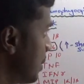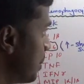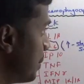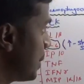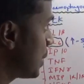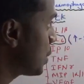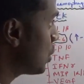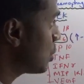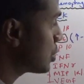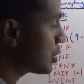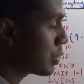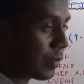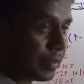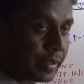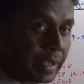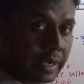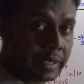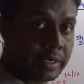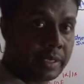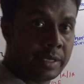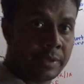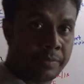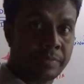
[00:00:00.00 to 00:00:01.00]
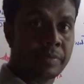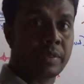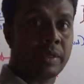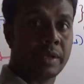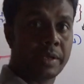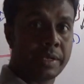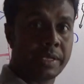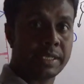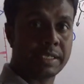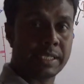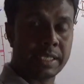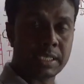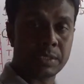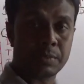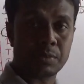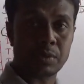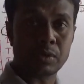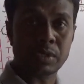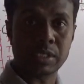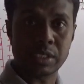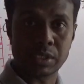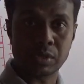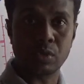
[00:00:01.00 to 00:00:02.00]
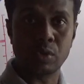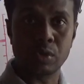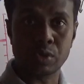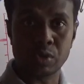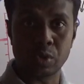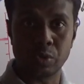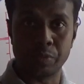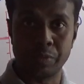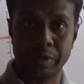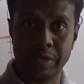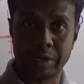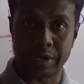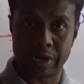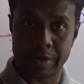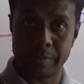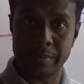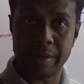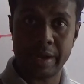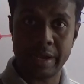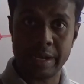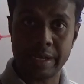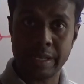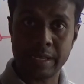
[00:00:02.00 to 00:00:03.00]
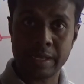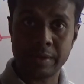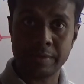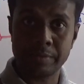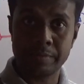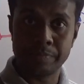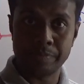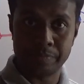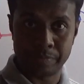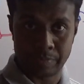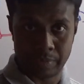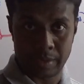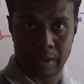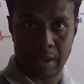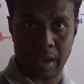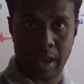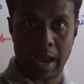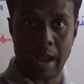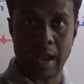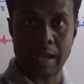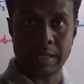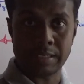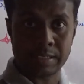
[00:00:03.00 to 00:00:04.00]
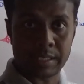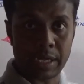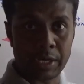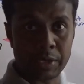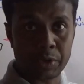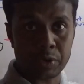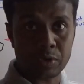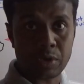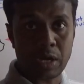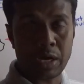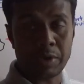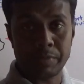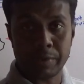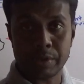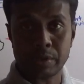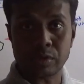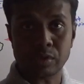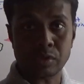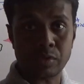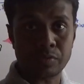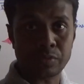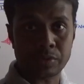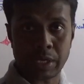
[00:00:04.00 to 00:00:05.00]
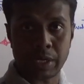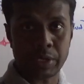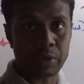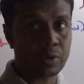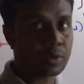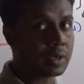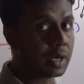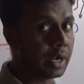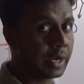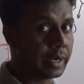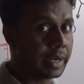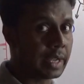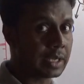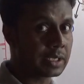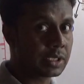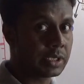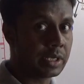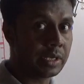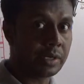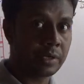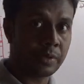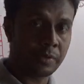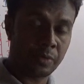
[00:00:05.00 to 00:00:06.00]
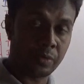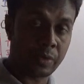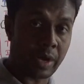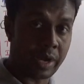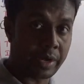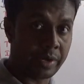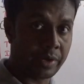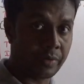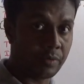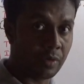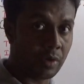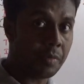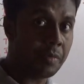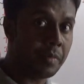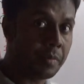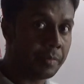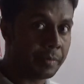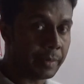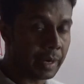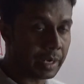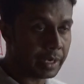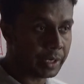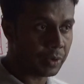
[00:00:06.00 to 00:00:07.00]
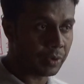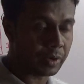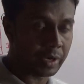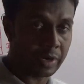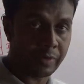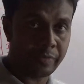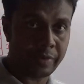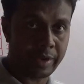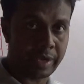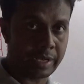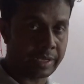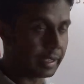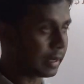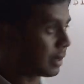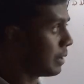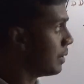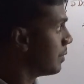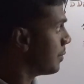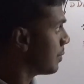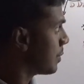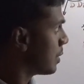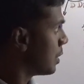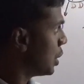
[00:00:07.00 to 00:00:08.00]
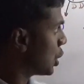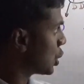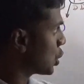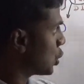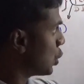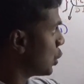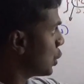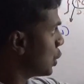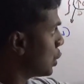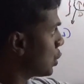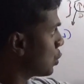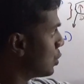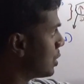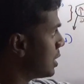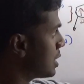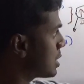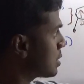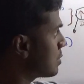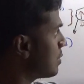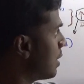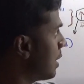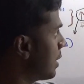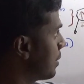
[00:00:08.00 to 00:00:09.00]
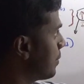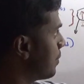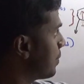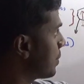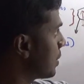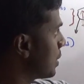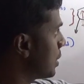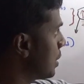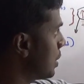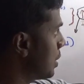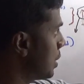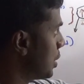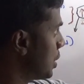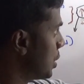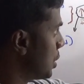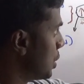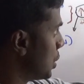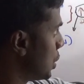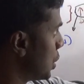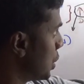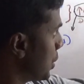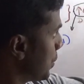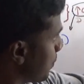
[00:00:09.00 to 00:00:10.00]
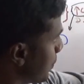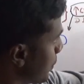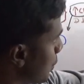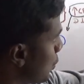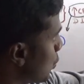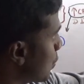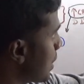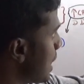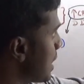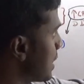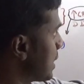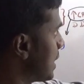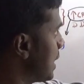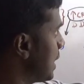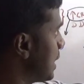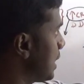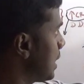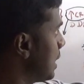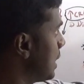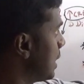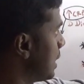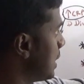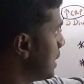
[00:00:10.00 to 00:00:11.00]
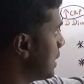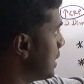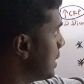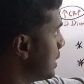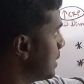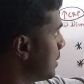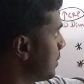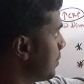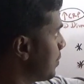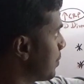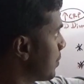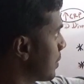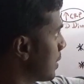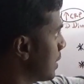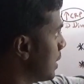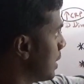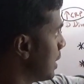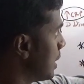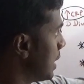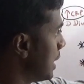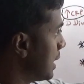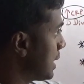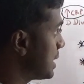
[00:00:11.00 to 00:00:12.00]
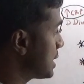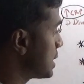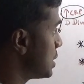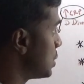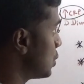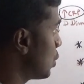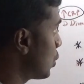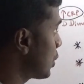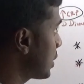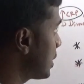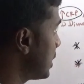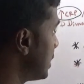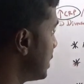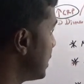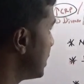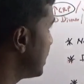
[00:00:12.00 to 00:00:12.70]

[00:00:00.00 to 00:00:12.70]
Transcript: Because of that, disease process also will remaining, and cytokine, because of cytokine action, you can develop multi-organ failure. According to this one, you can think it is not